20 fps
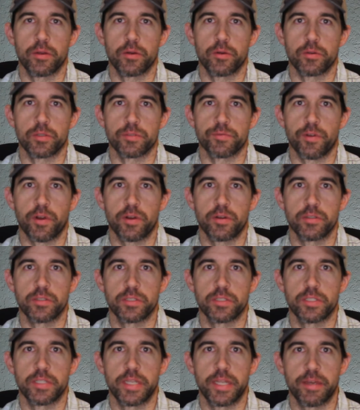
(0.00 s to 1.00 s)
as far
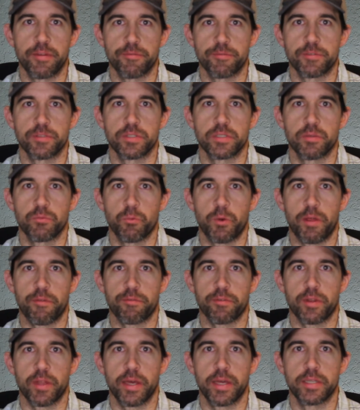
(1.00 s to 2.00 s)
as nymphs and wet
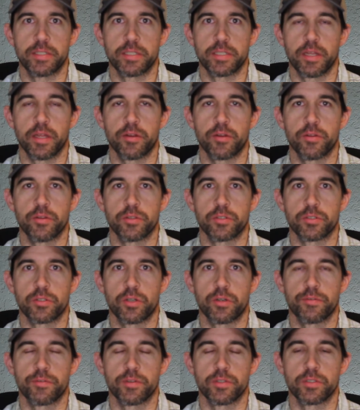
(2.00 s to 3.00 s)
flies and under the
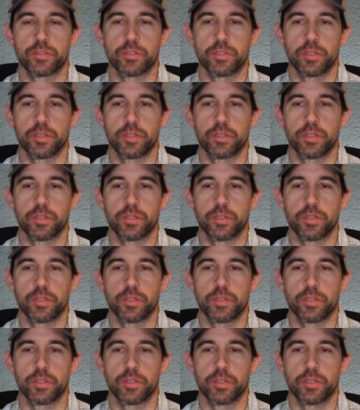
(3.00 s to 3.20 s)
surface,